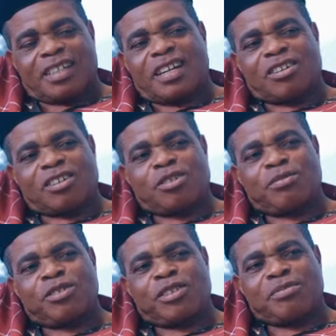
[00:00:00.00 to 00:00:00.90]
How
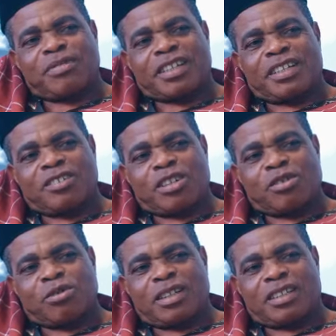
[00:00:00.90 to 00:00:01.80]
come you are making
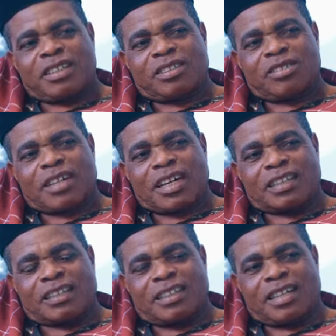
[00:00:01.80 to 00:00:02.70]
your way into
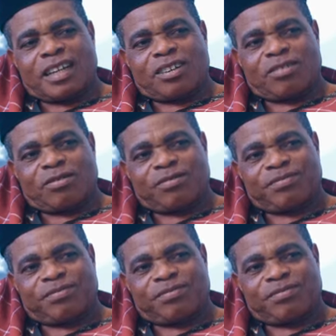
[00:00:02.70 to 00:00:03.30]
acting now?